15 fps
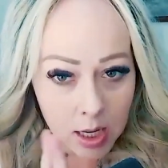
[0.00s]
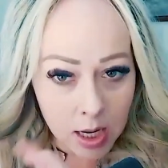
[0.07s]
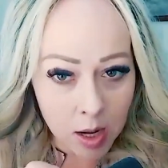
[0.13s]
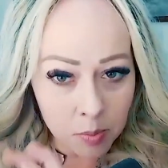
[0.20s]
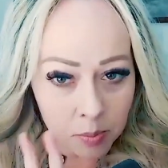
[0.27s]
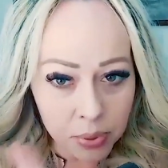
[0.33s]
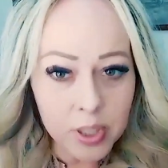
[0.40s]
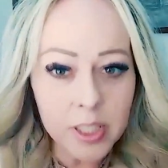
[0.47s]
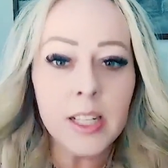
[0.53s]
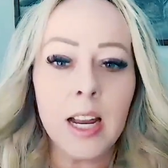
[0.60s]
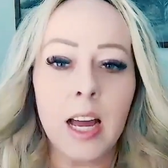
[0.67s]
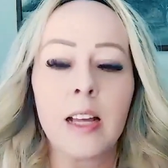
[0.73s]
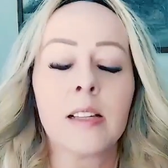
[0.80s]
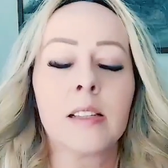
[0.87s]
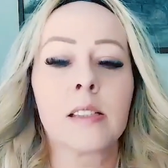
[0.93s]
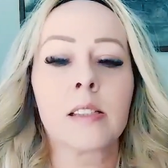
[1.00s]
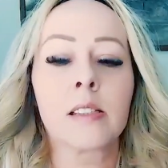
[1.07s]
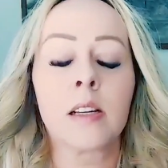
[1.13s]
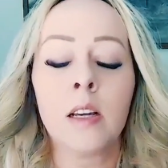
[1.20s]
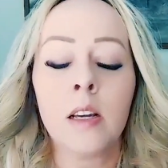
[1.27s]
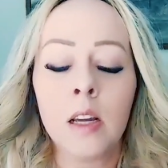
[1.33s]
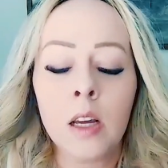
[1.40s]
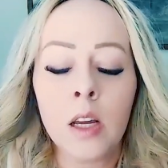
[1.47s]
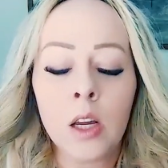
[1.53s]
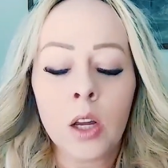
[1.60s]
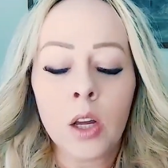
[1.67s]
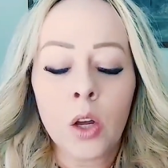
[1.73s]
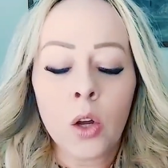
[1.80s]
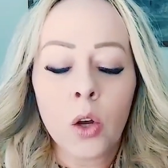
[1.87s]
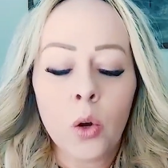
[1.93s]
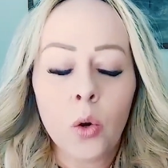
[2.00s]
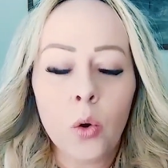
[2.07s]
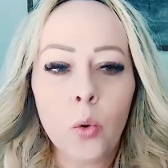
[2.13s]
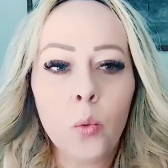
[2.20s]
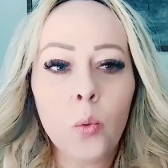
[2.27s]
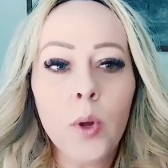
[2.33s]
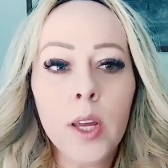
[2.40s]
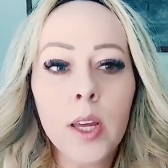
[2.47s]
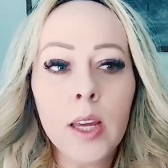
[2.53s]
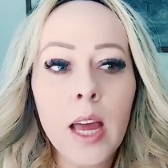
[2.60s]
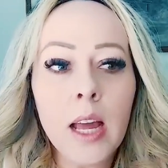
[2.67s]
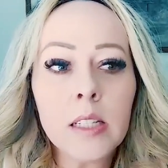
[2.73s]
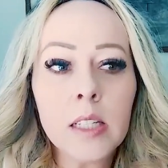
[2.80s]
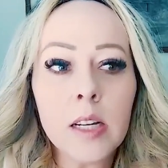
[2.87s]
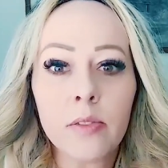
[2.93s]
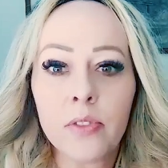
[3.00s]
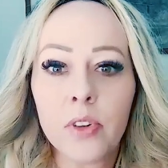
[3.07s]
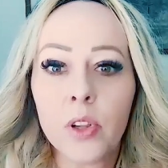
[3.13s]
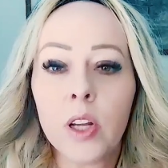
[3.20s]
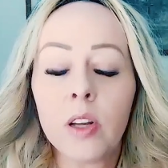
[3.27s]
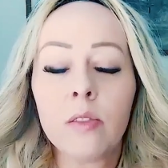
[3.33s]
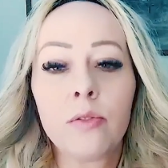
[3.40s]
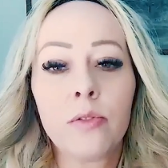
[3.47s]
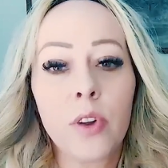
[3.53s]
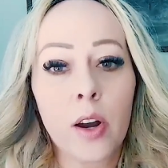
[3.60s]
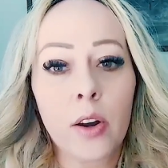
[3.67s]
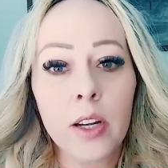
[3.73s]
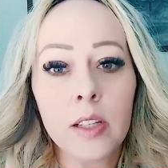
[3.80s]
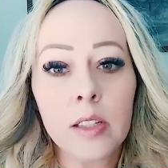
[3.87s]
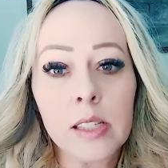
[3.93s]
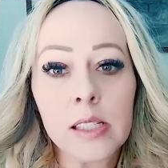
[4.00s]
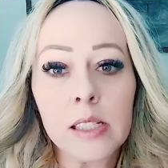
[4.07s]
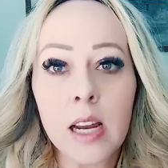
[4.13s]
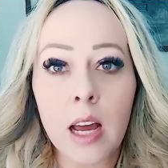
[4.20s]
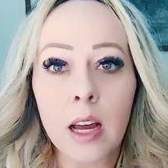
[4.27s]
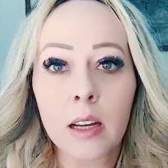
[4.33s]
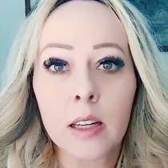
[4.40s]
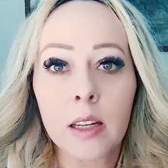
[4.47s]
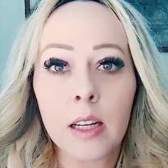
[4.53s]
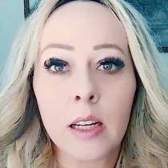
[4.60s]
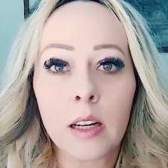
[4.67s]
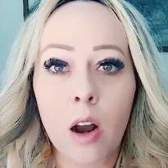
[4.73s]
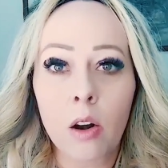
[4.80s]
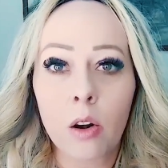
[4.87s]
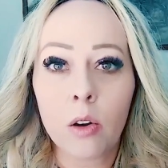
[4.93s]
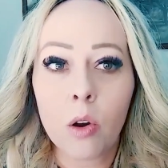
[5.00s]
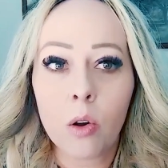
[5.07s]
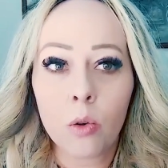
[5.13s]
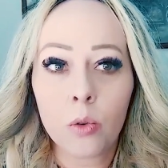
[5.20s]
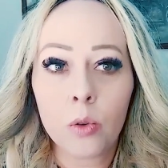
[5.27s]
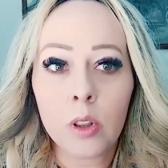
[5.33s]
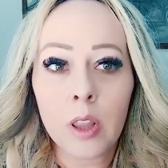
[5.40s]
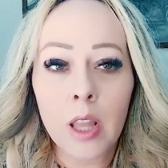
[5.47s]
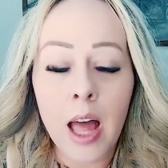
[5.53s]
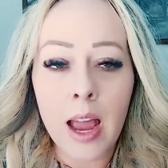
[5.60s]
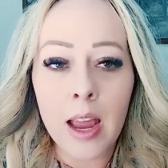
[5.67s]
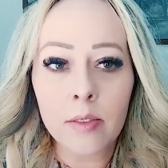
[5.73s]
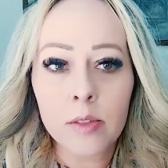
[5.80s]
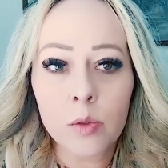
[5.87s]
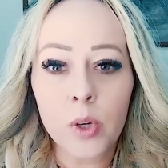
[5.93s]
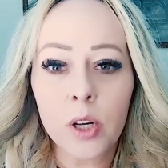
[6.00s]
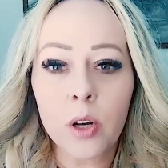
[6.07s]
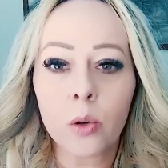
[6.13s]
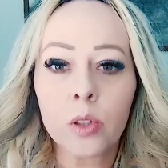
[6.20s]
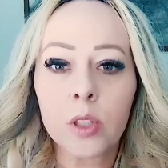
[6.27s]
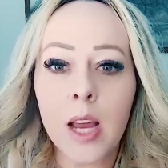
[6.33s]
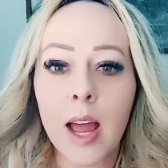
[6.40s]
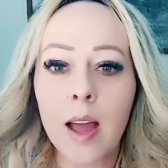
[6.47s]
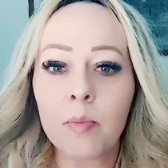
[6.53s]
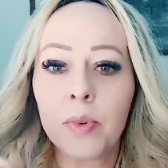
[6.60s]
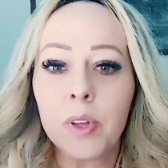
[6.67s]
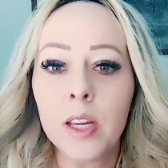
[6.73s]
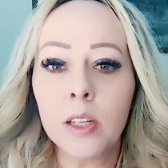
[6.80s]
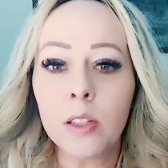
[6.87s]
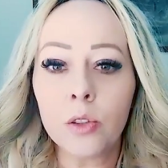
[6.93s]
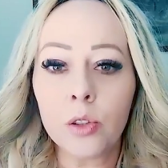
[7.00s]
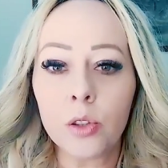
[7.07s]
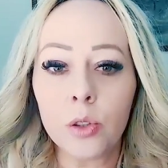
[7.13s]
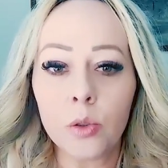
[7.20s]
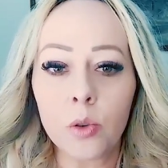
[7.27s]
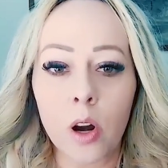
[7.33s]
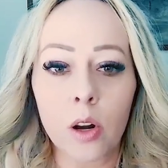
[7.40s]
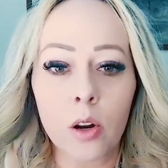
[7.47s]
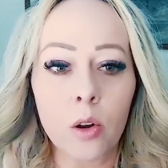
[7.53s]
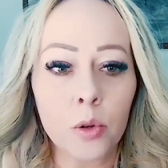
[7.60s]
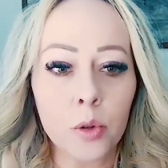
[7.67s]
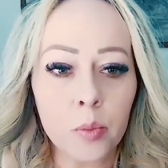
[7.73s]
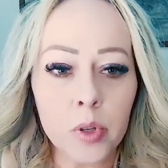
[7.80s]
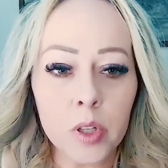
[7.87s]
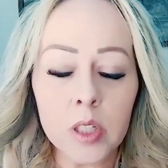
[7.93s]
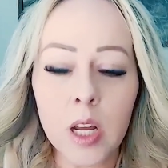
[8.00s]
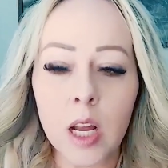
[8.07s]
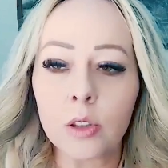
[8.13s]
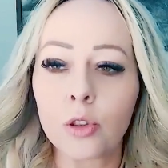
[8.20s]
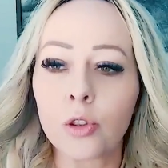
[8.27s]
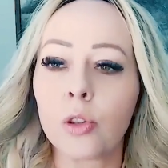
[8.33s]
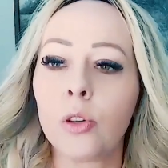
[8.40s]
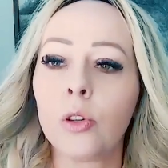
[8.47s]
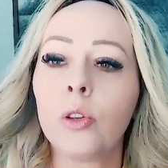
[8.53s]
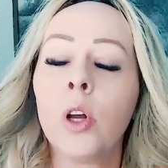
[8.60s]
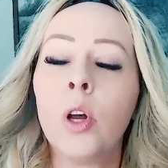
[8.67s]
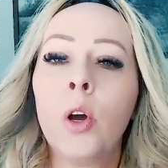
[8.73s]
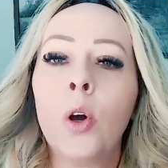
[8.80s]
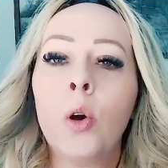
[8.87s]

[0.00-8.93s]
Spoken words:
complete us, we end up feeling very stuck in our own lives. We don't tap into our own potential.